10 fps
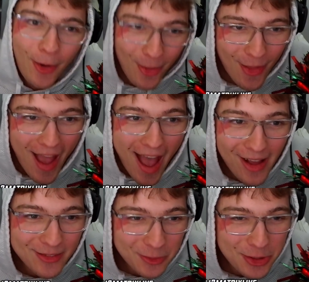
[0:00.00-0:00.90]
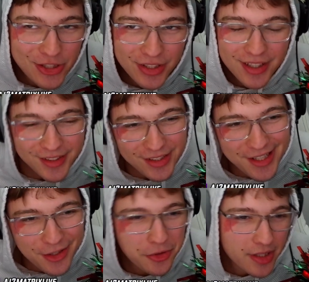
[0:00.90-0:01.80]
of that, which is
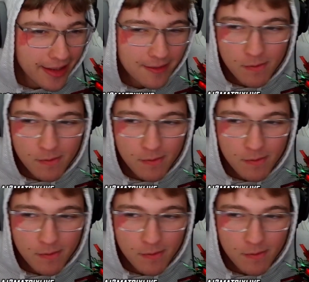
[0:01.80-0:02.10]
interesting.